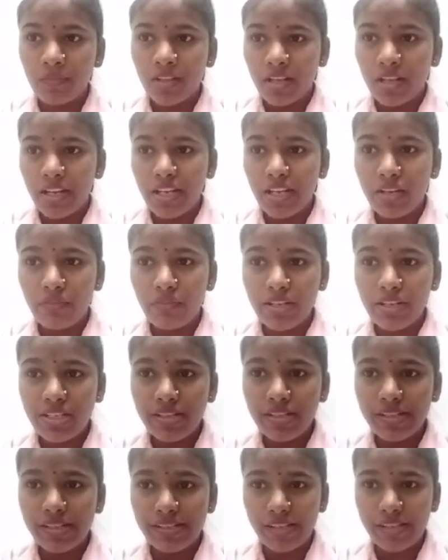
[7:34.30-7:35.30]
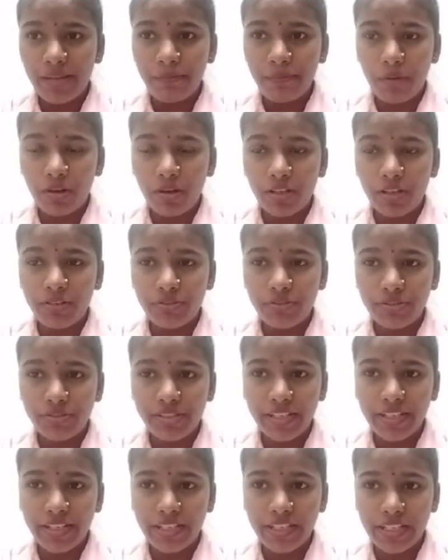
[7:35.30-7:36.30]
Innovation is important to
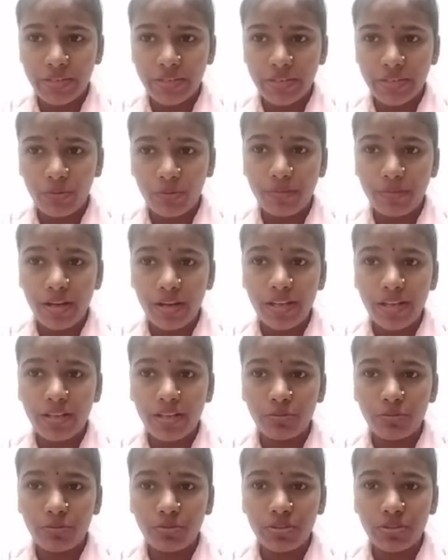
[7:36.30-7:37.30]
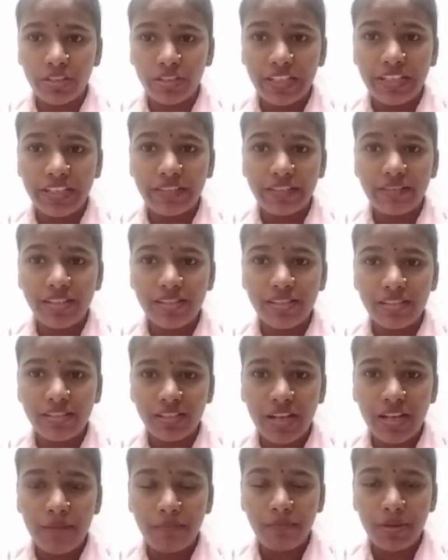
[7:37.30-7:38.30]
CEO Brian Loo to increase the
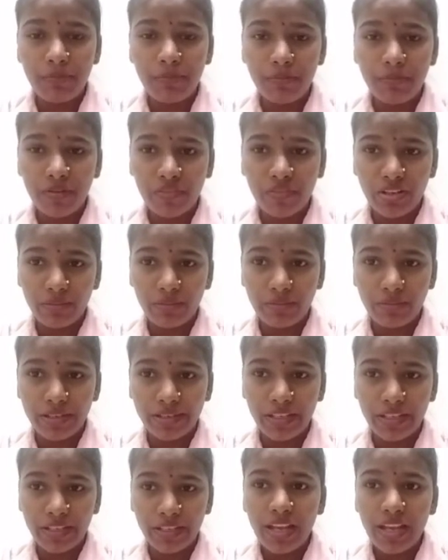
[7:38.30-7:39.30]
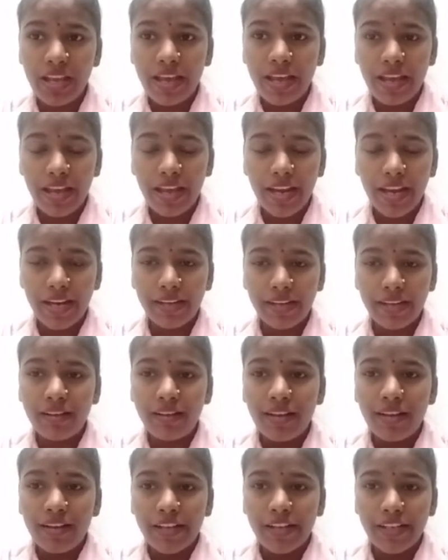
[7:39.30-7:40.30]
company profitability and
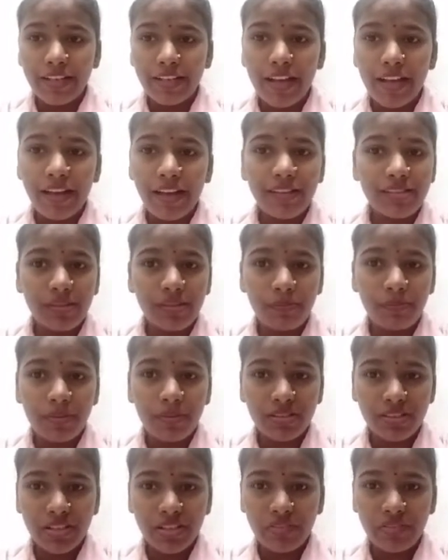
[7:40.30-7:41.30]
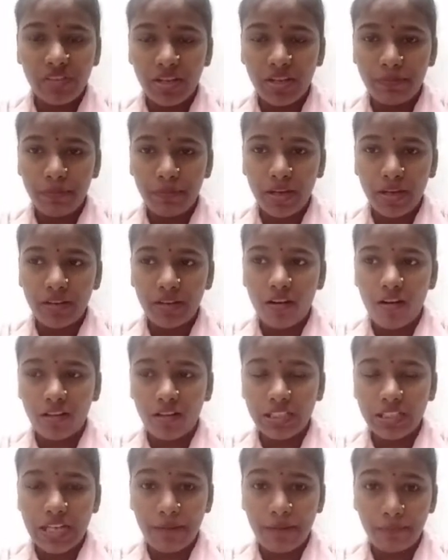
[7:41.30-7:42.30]
it has the positive impact
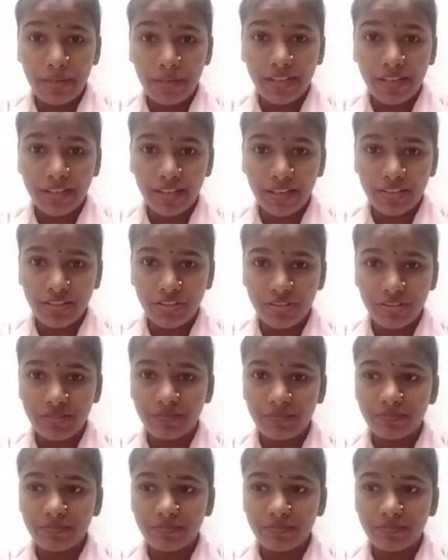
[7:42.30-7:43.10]
on company culture.